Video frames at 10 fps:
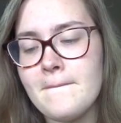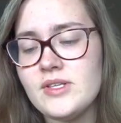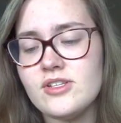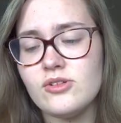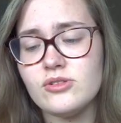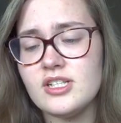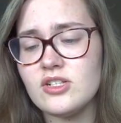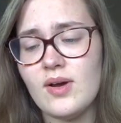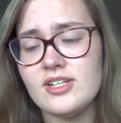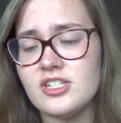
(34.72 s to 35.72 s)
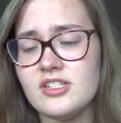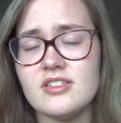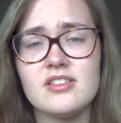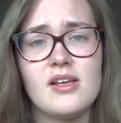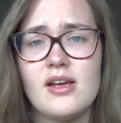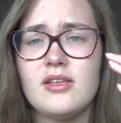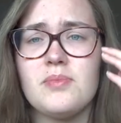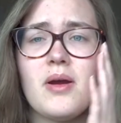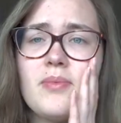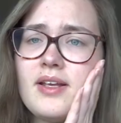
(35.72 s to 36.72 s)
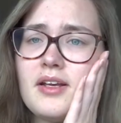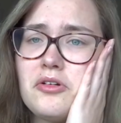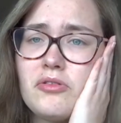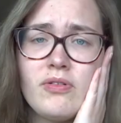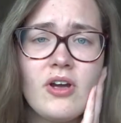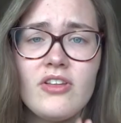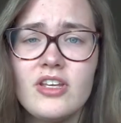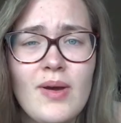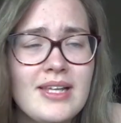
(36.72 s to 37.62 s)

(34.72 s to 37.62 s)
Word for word: So all these questions, you probably all forgot that you